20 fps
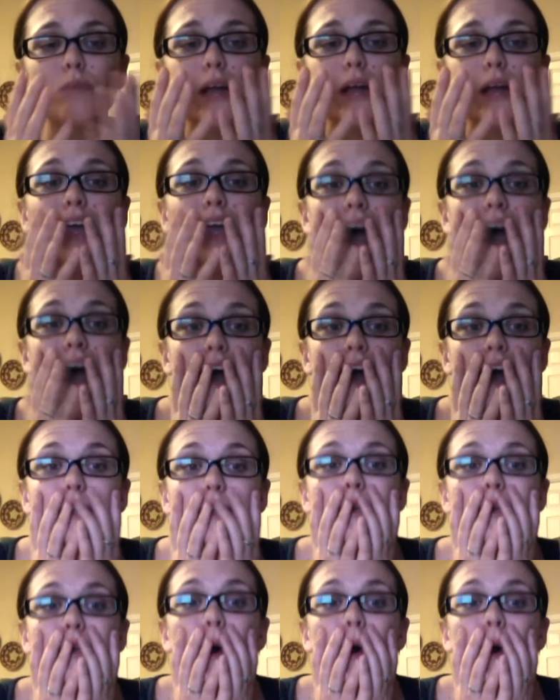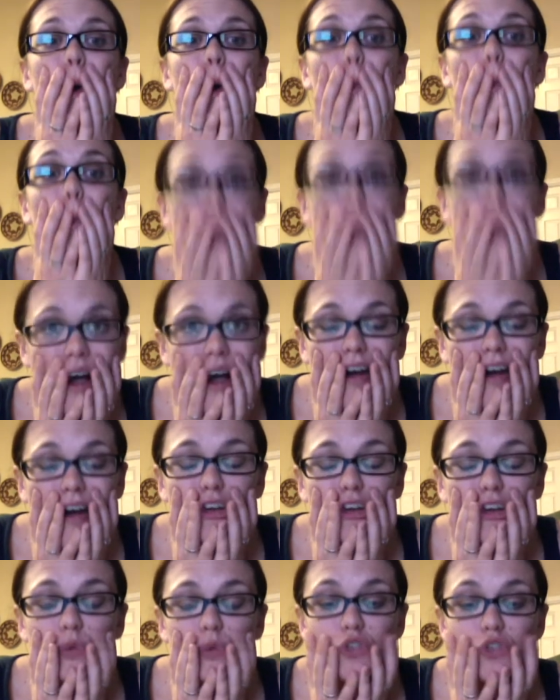Like, Cass, what
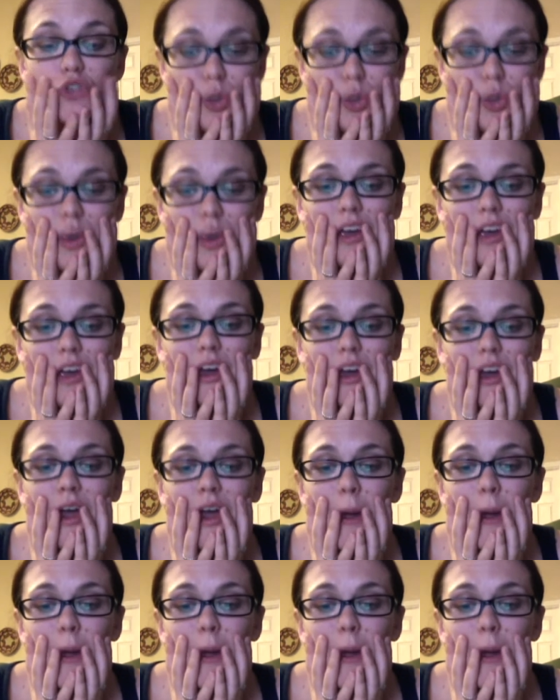are you doing?